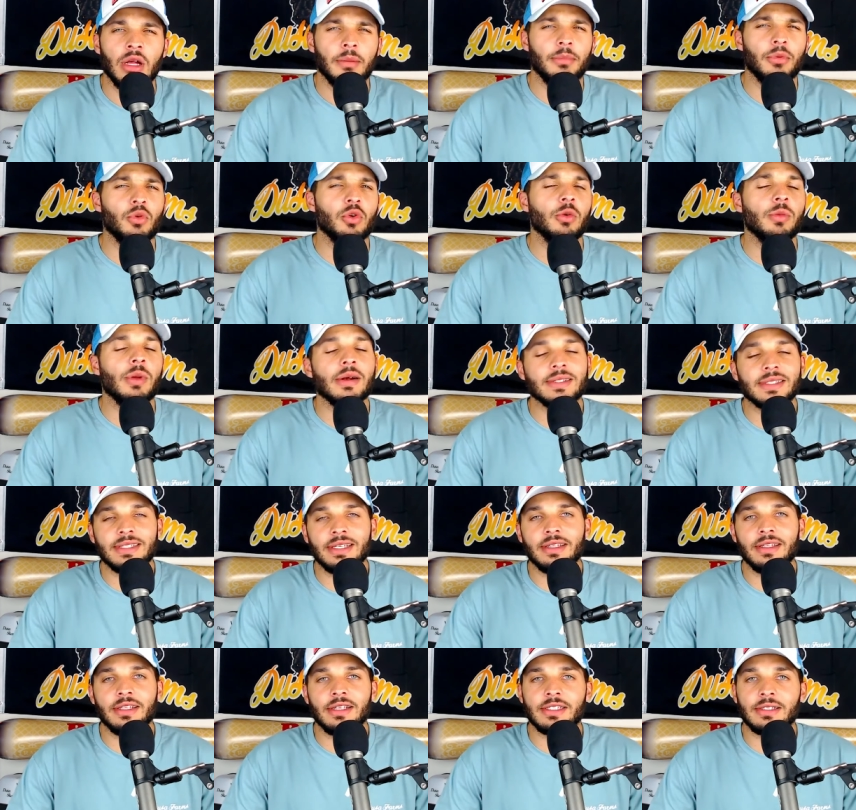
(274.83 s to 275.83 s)
But what about
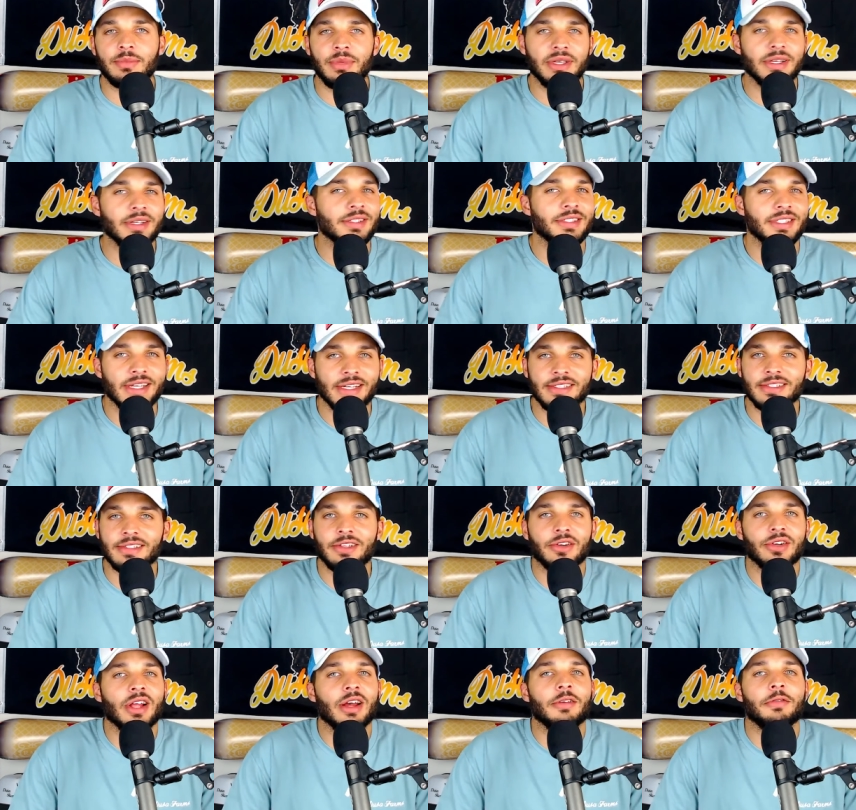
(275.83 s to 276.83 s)
seedlings? Because yes,
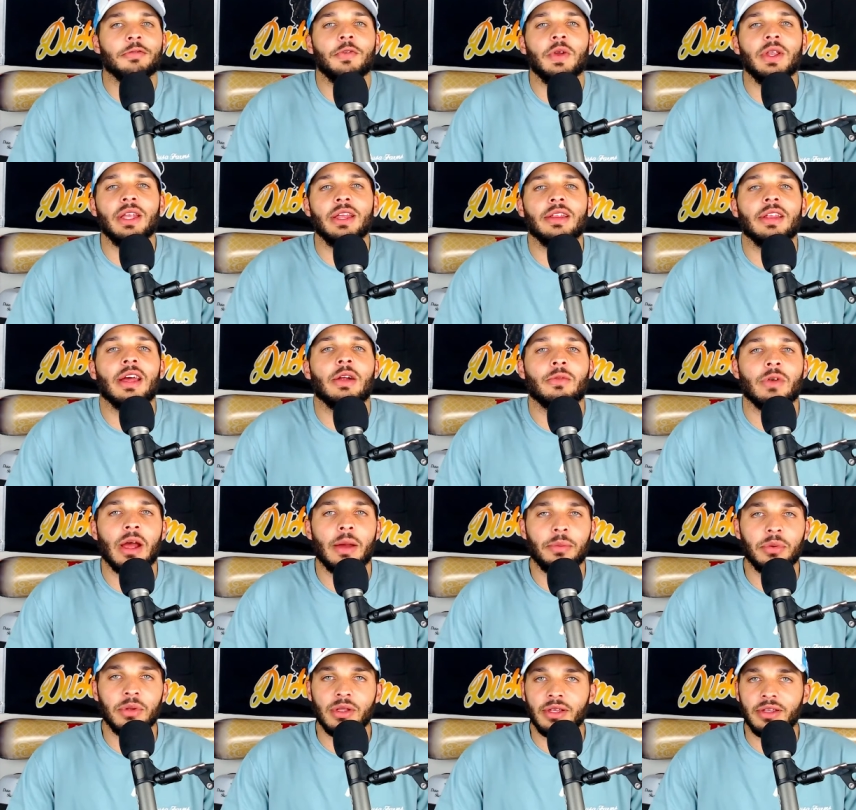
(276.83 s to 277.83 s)
they're not feeding that
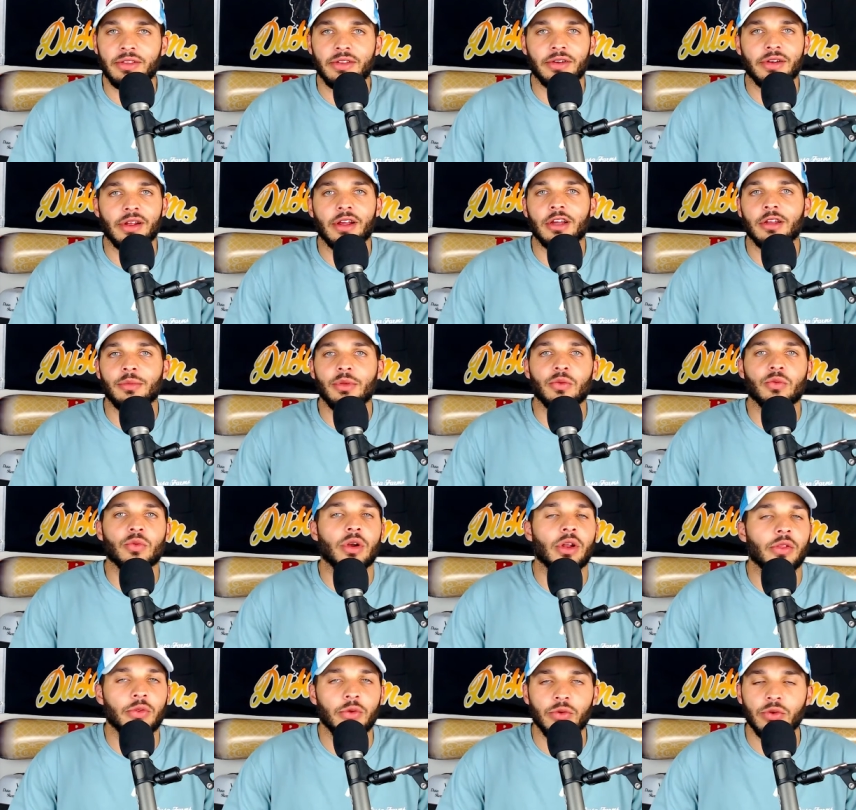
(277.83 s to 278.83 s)
rapidly. They're not going to be
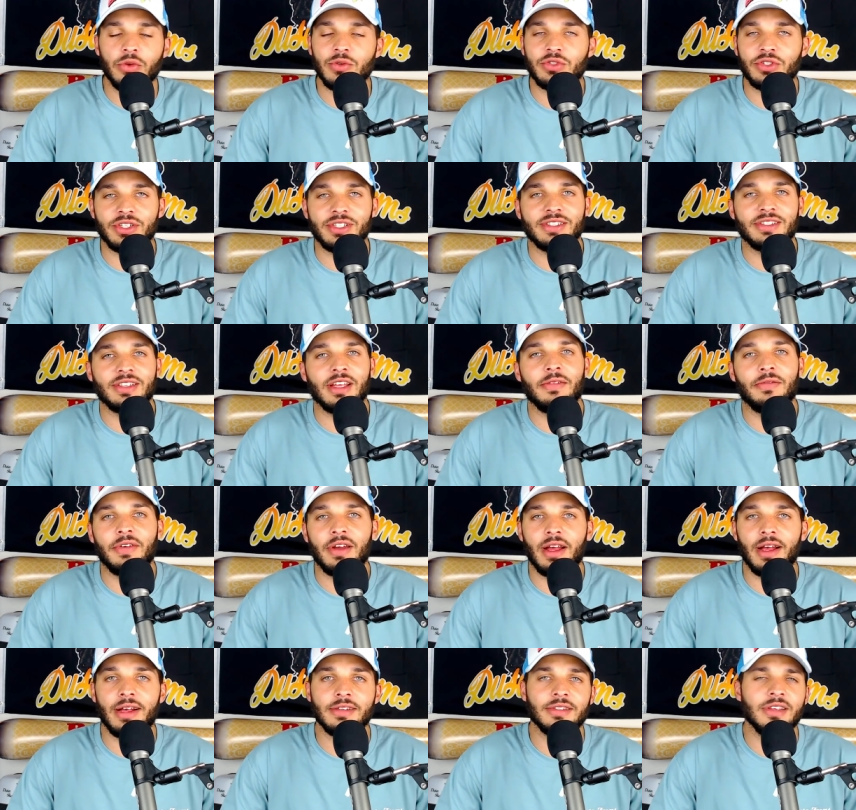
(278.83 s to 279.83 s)
running through nutrients that
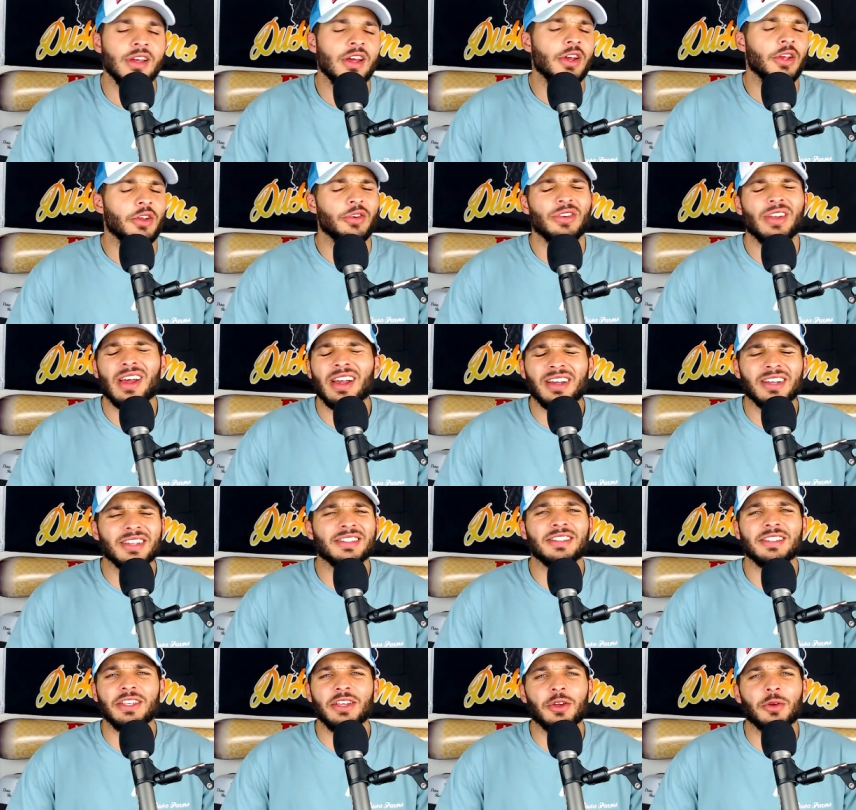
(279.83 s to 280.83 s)
fast. You're not going to
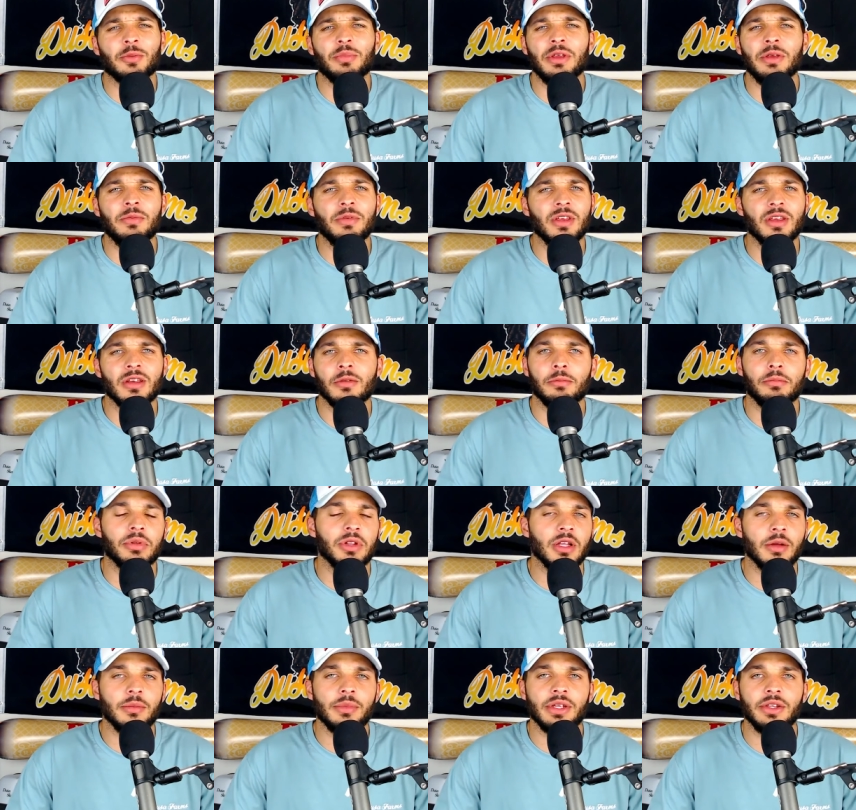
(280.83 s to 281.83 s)
see your ppm
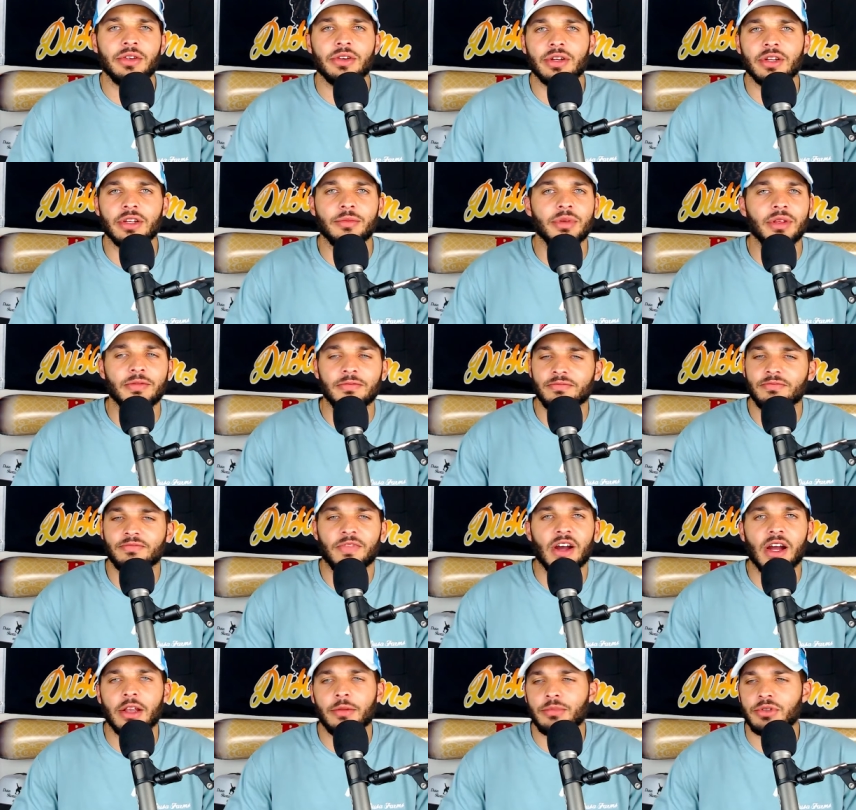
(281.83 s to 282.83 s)
plummet. You're going to be
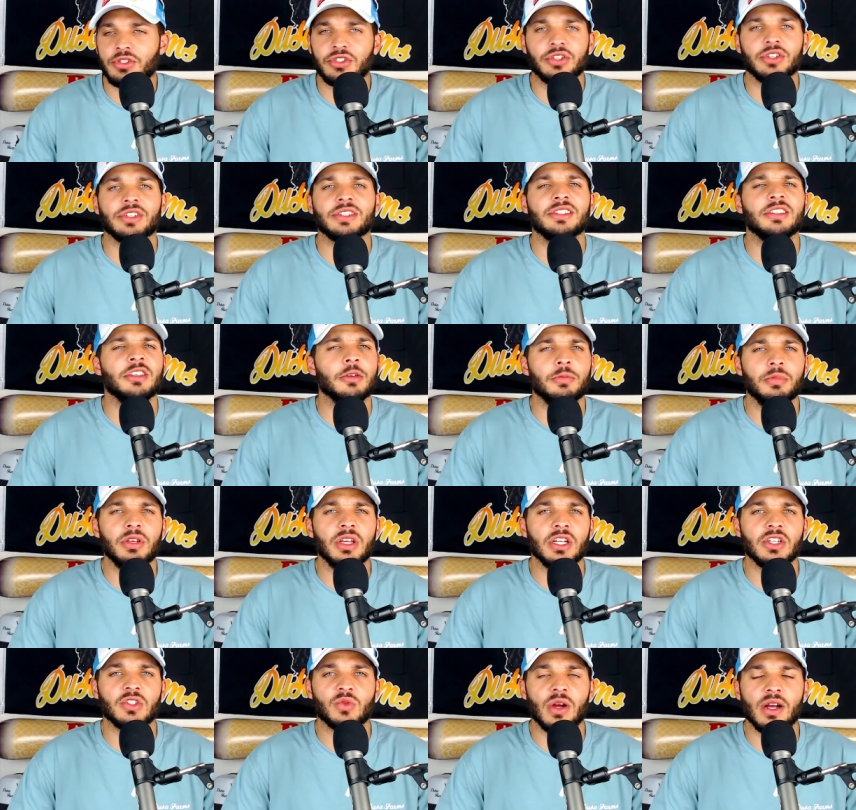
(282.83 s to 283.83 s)
fine, but you're going to see your
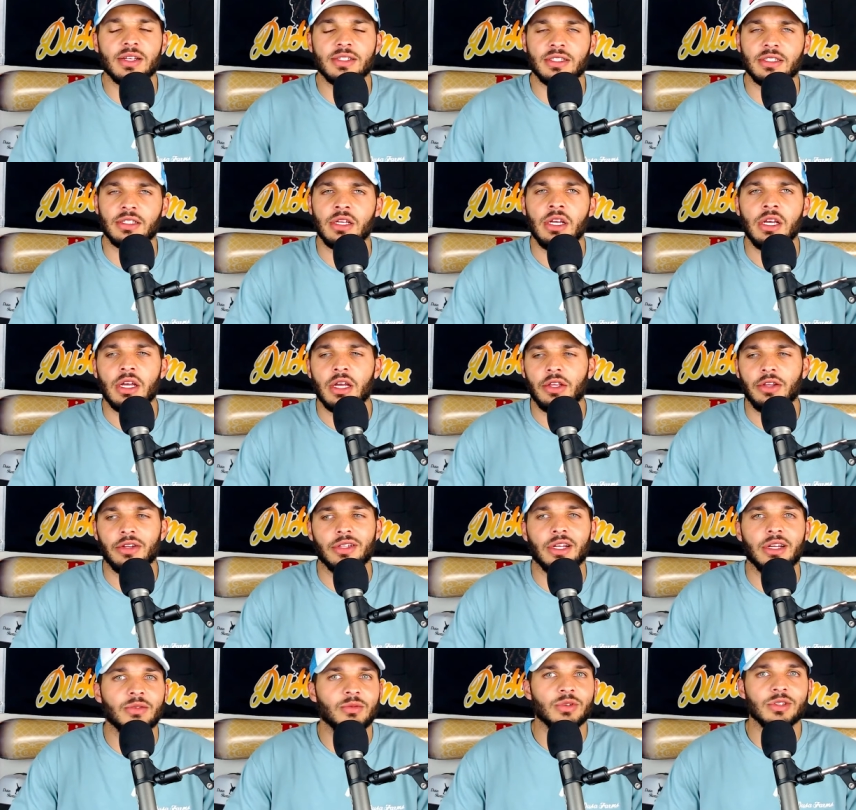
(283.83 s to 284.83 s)
pH rising, and you're
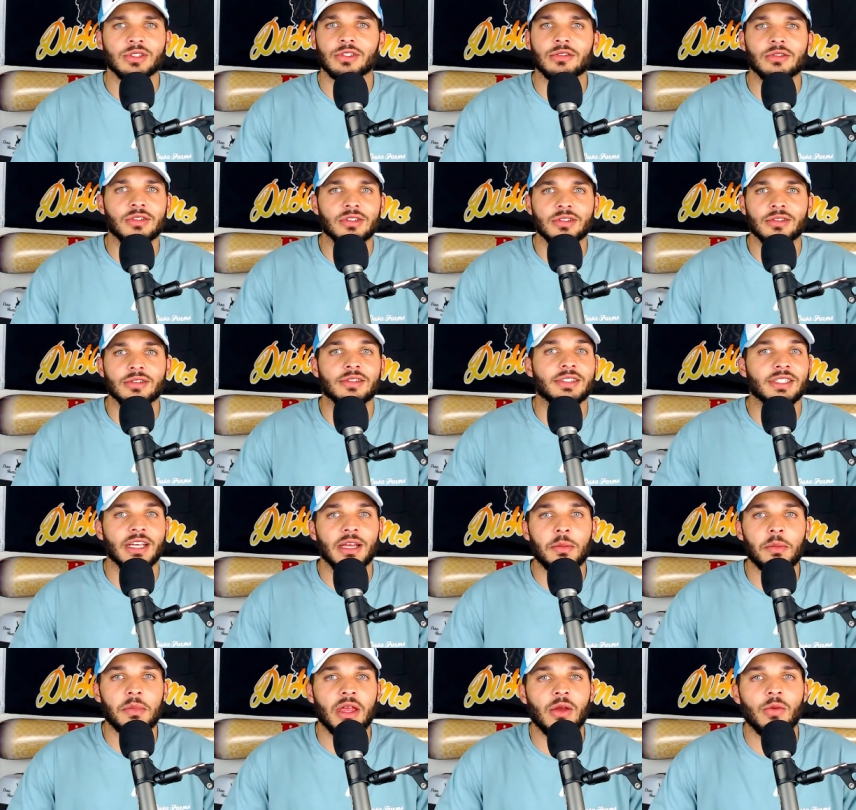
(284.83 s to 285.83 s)
like, what's going on?
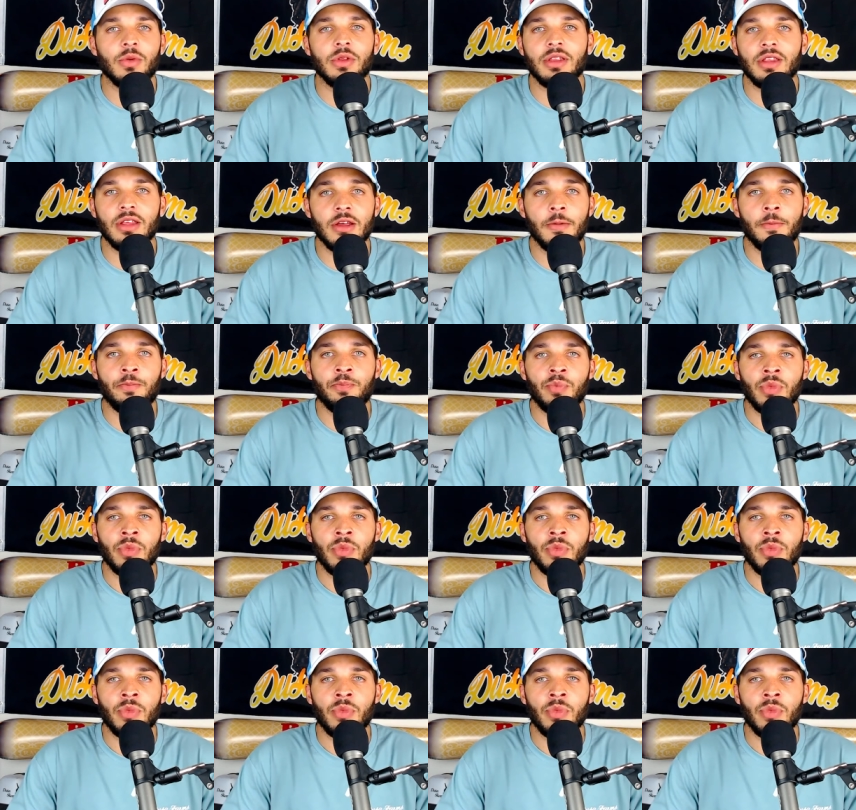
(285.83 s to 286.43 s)
Same thing with them.